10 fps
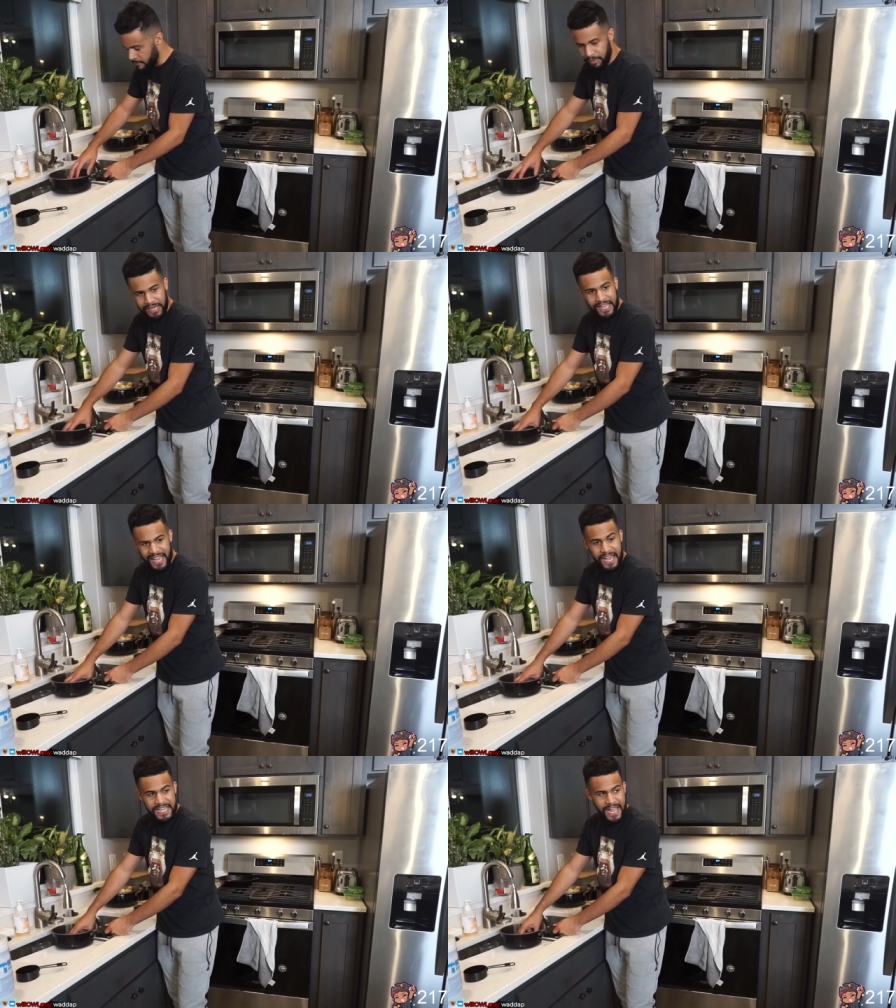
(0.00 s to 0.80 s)
But like
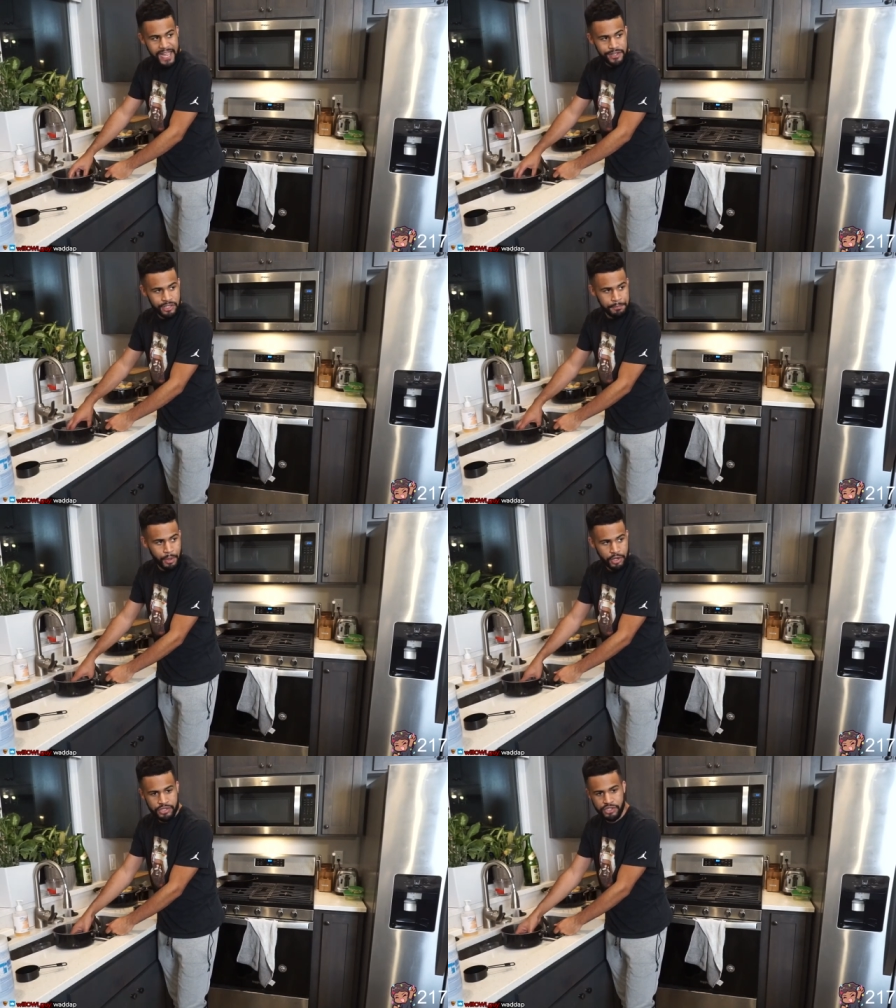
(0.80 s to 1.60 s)
any Asian
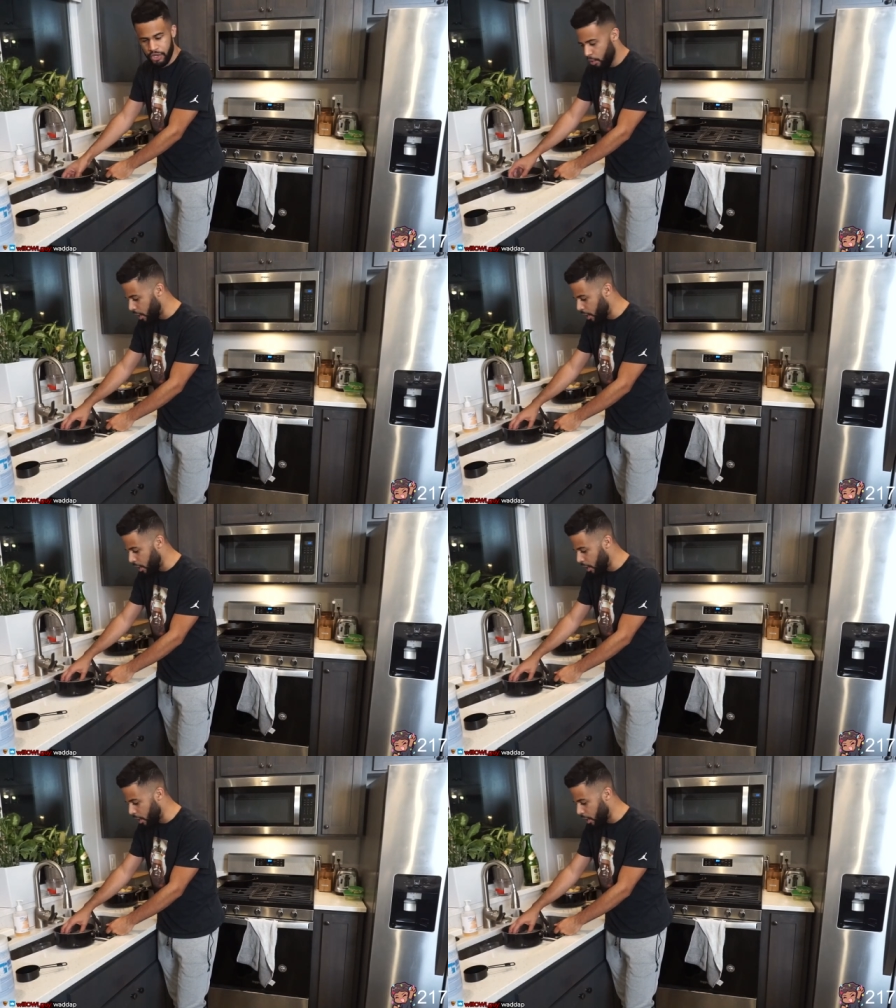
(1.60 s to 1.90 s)
person is gonna